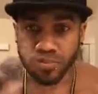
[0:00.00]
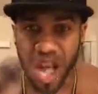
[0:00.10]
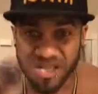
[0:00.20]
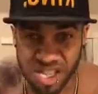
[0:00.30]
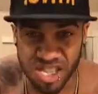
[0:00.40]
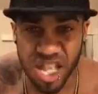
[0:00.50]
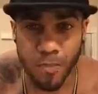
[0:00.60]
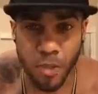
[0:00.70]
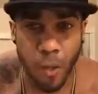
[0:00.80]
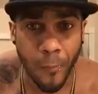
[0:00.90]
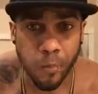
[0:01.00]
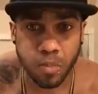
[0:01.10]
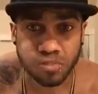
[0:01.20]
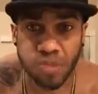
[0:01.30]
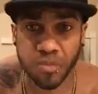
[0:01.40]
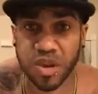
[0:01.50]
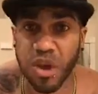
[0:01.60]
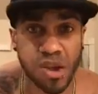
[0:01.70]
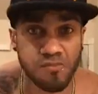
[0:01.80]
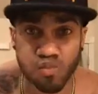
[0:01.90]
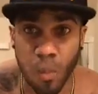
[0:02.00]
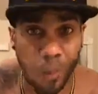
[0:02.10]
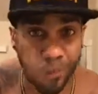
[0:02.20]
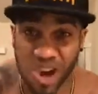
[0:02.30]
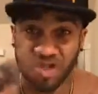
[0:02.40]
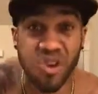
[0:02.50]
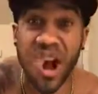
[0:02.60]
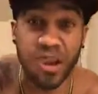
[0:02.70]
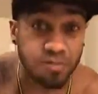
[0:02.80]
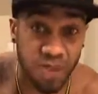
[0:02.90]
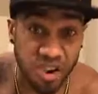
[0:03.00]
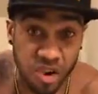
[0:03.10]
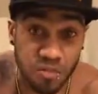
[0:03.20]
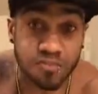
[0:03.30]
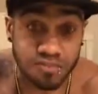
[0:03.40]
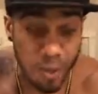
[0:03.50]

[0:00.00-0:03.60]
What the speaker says: I just skipped you. I'm sorry. I try. I do.